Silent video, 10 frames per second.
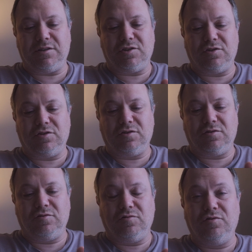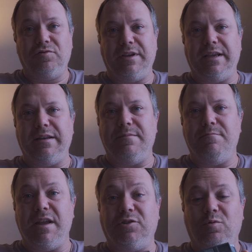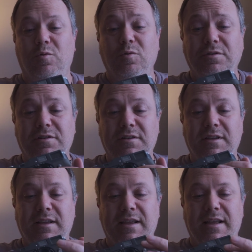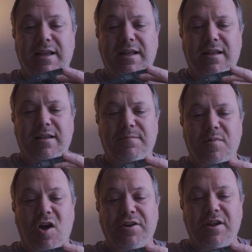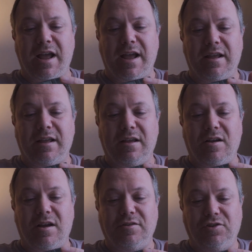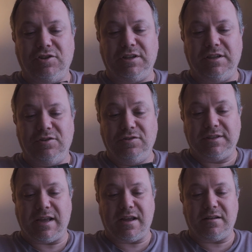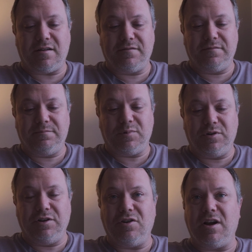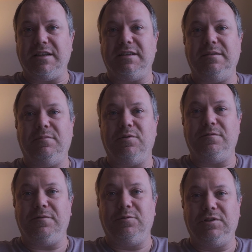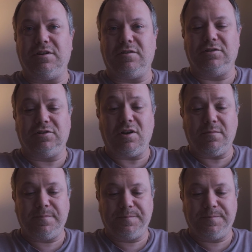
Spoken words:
screw-in metal hood. I don't usually use that. I've put a 19mm filter on top